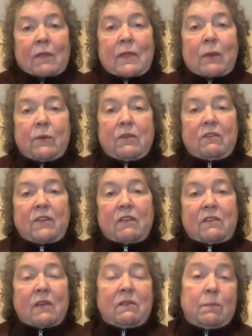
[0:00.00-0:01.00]
They were
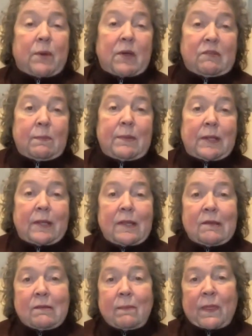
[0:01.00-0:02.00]
discussing some
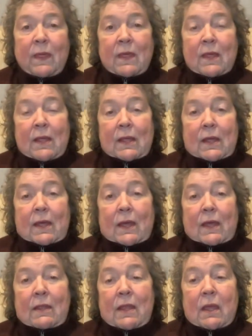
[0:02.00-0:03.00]
possibilities,
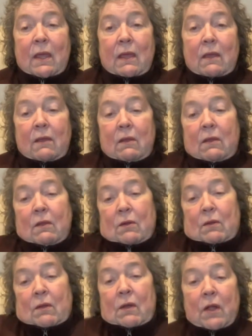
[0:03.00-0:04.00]
and they
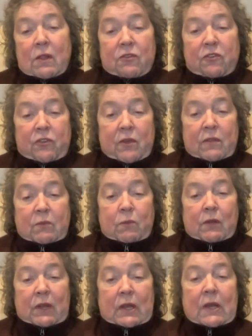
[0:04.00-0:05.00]
oncologist thought they
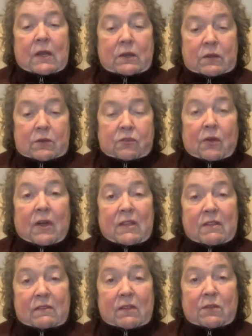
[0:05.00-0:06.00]
really needed to try
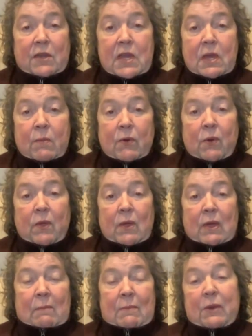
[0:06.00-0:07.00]
this other chemo,
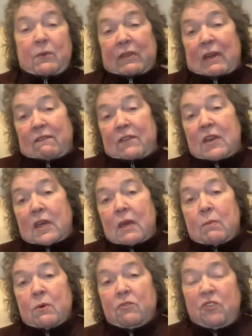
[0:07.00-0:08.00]
but it was IV
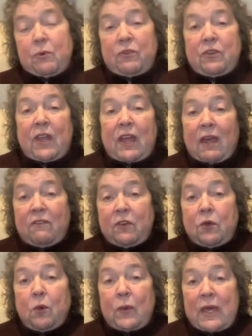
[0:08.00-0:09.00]
chemo, and she was going to have
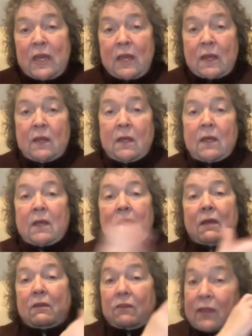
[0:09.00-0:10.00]
to go in
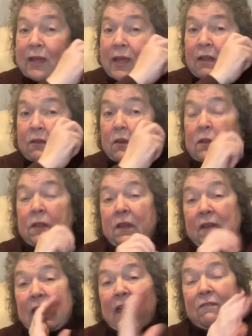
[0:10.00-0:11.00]
to the cancer
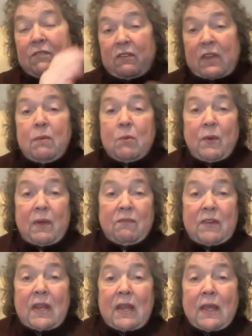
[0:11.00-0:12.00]
clinic to have this chemo
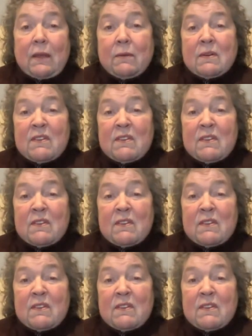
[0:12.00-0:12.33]
every day.